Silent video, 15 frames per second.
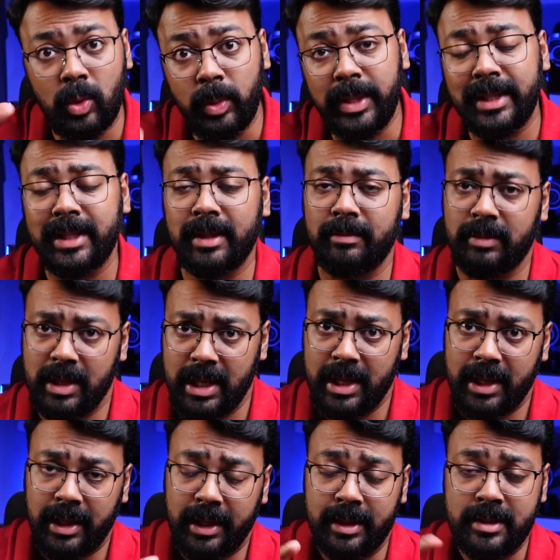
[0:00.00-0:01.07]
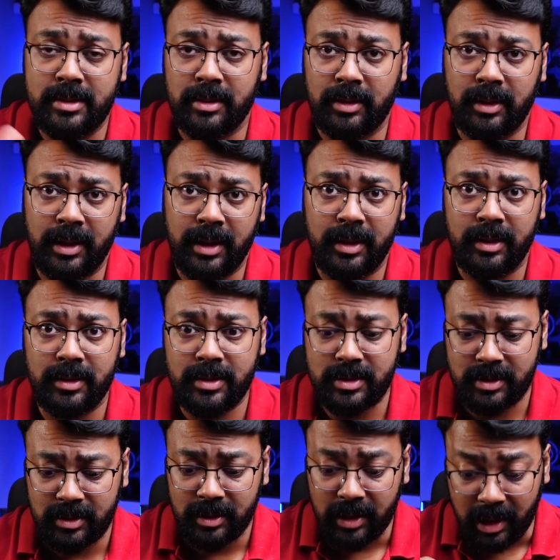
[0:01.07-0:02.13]
tweak them in certain
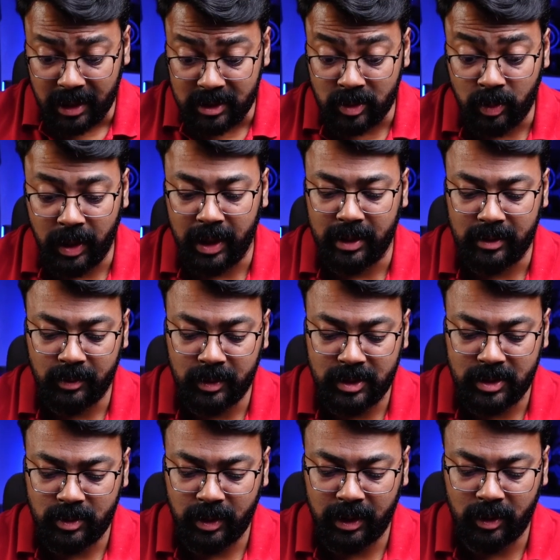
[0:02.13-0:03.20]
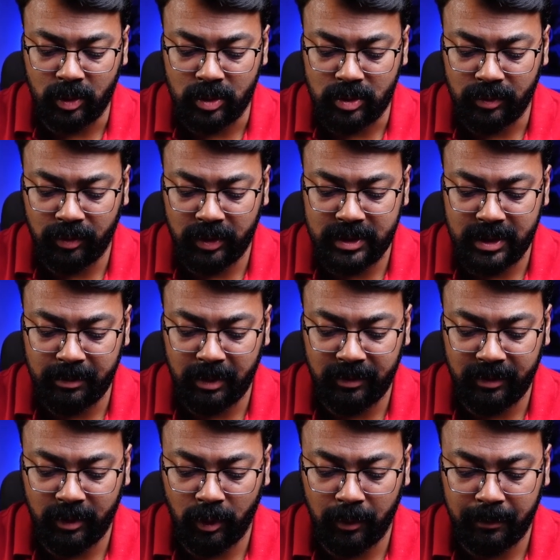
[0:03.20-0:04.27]
areas as well, which is quite cool. So for example,
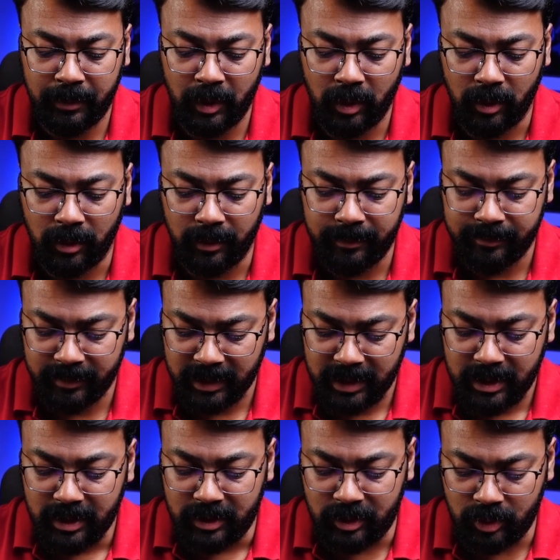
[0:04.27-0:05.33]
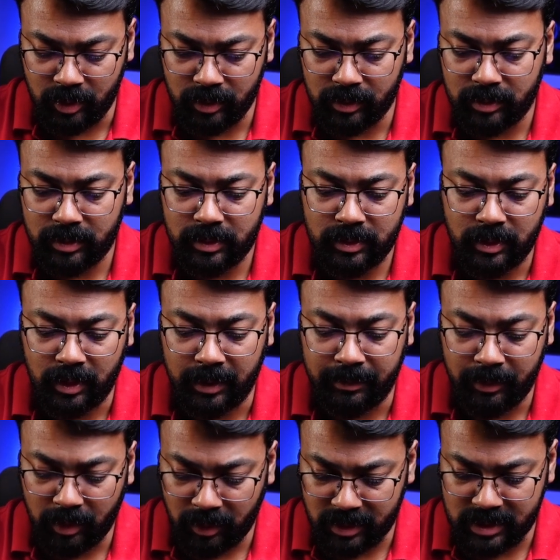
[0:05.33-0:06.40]
if I go to Pure, you, sorry,
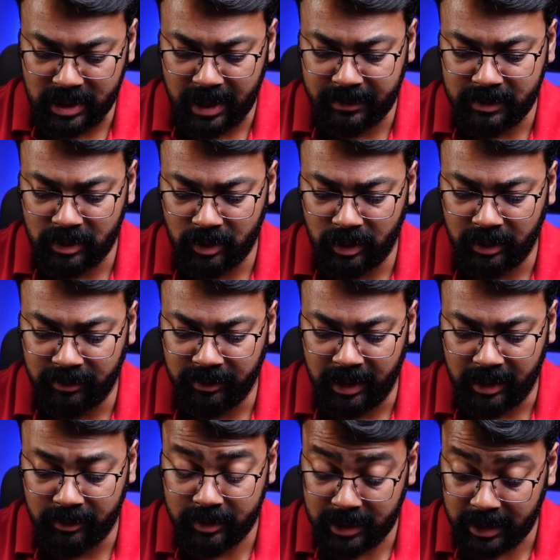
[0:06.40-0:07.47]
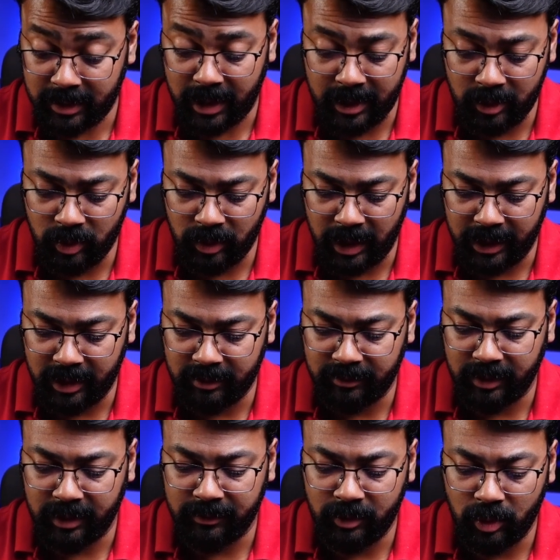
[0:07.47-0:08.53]
Pure is absolutely flat, which I, I do like in
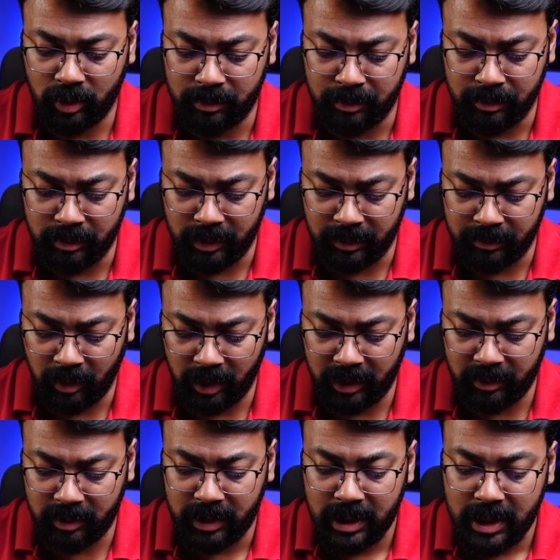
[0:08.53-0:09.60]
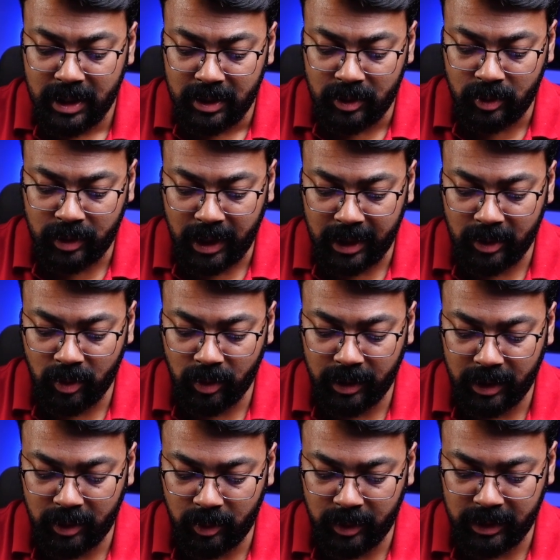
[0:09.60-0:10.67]
fact. If you go to uh, Bollywood, you can go in
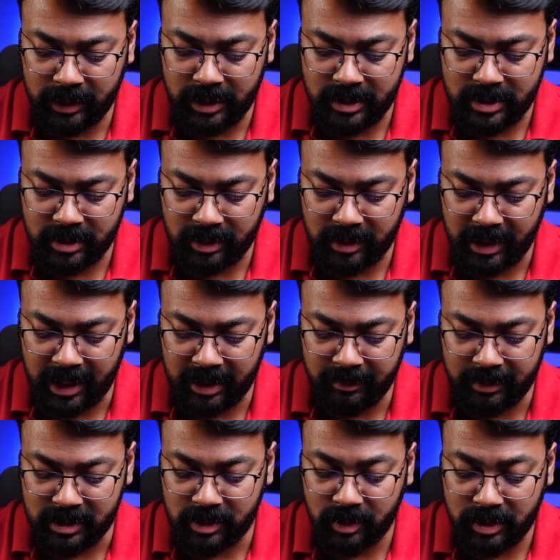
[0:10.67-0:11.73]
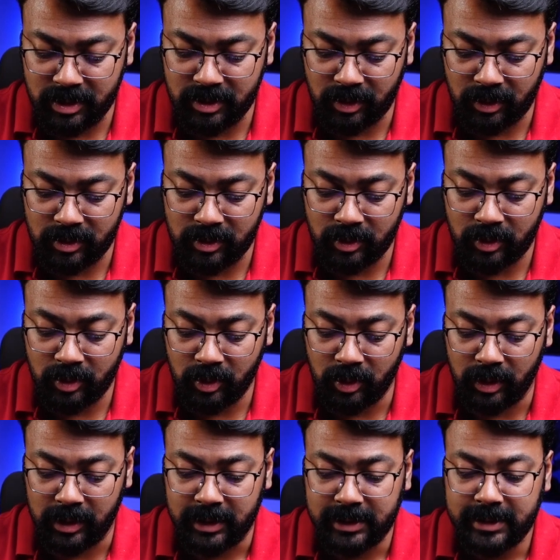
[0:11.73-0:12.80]
and tweak these certain elements, which is also
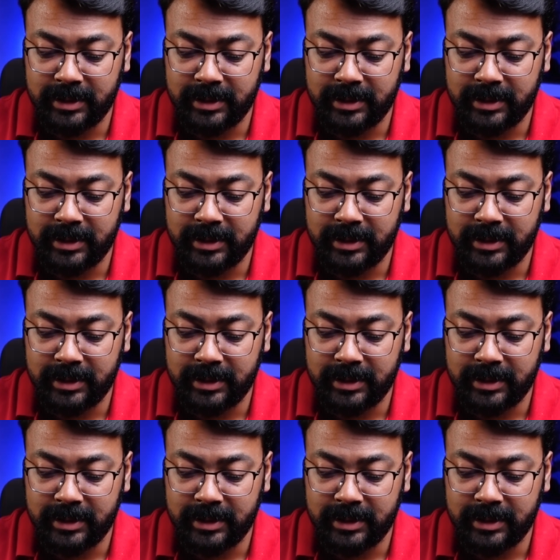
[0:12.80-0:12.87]
cool.